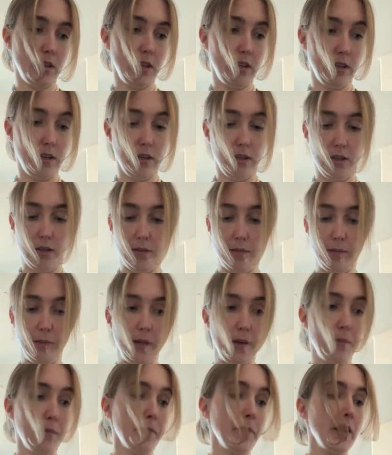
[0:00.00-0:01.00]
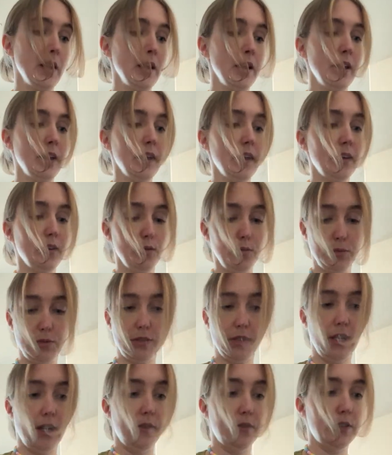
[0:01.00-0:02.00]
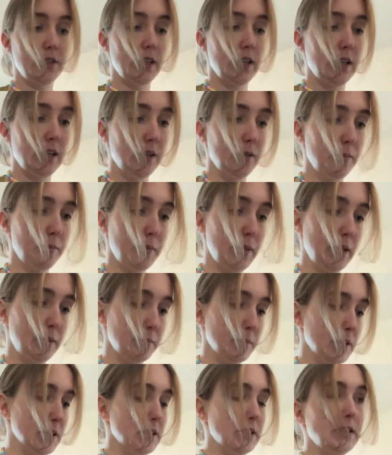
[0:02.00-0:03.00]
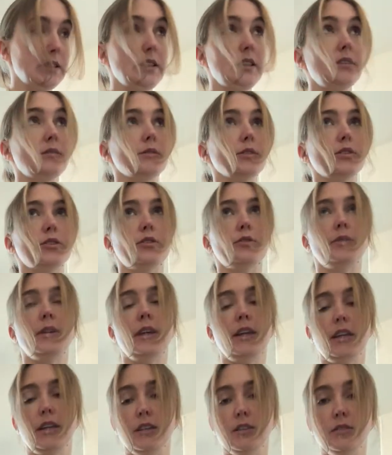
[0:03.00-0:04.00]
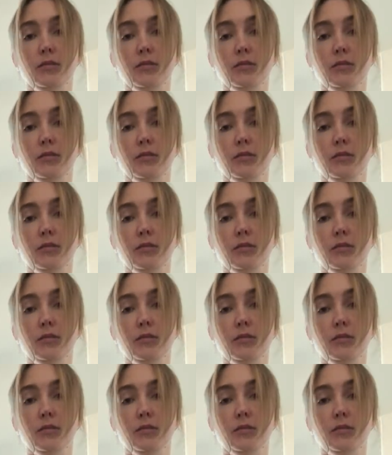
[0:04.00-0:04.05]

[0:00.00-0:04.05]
Yeah. Oops, after I made my tea real quick,